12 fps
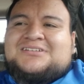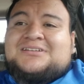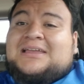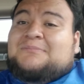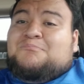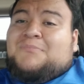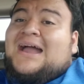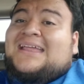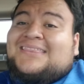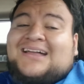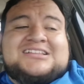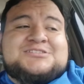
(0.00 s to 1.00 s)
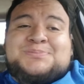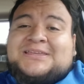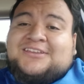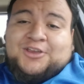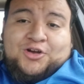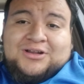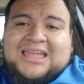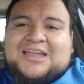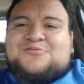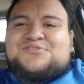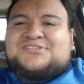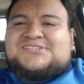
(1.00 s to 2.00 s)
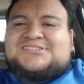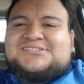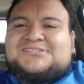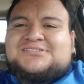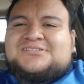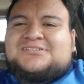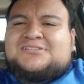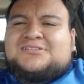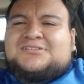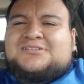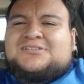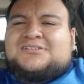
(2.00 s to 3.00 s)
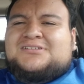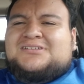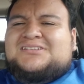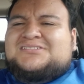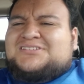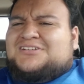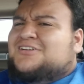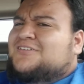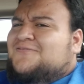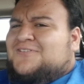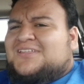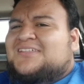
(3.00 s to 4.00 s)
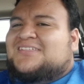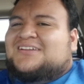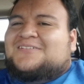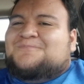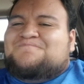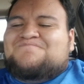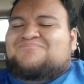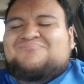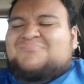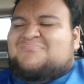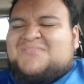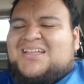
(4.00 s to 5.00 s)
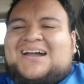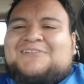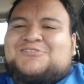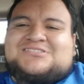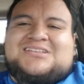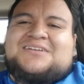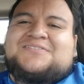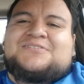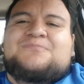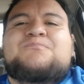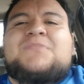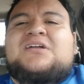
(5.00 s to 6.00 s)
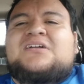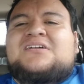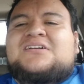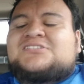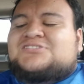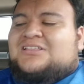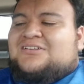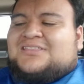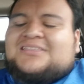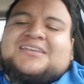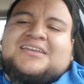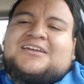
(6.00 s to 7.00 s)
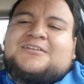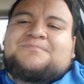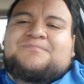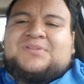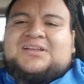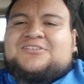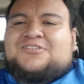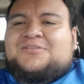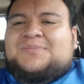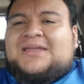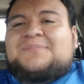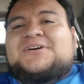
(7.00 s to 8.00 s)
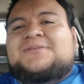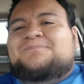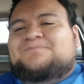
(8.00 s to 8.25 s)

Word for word: and might not speak your language is a good for nothing. I wasn't having it. So I looked at the kid and I told him, hey, bud,